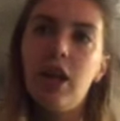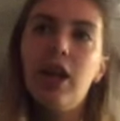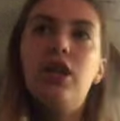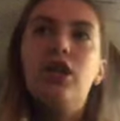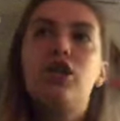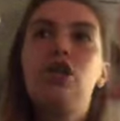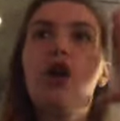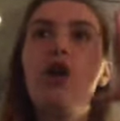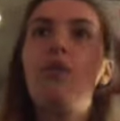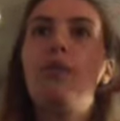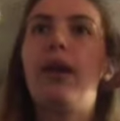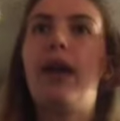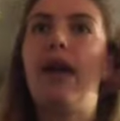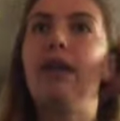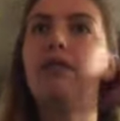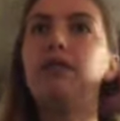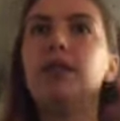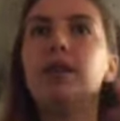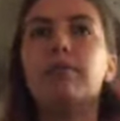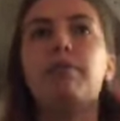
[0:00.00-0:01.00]
So when I
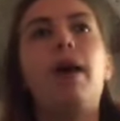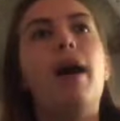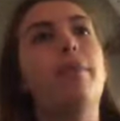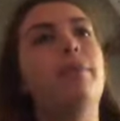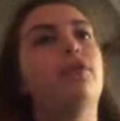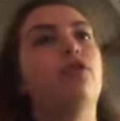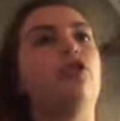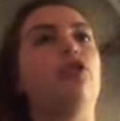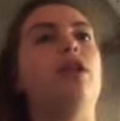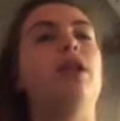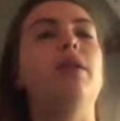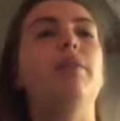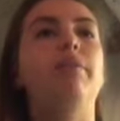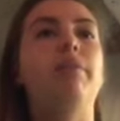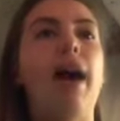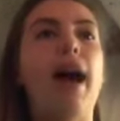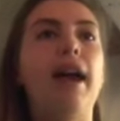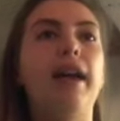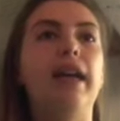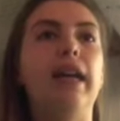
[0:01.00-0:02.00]
did puppetry
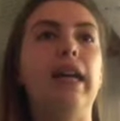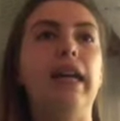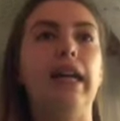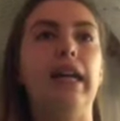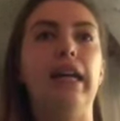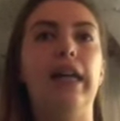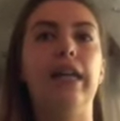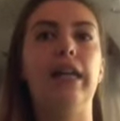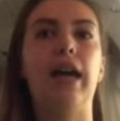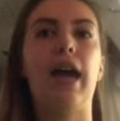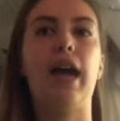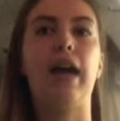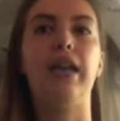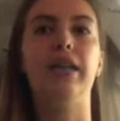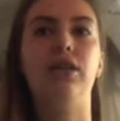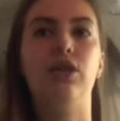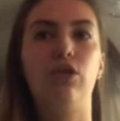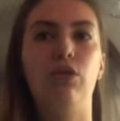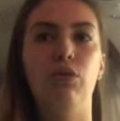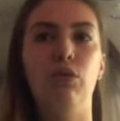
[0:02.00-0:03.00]
back in high
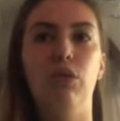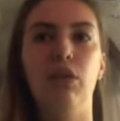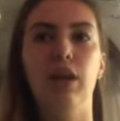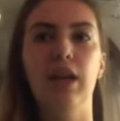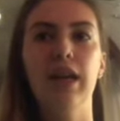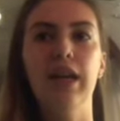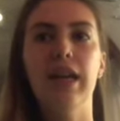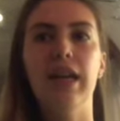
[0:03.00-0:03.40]
school,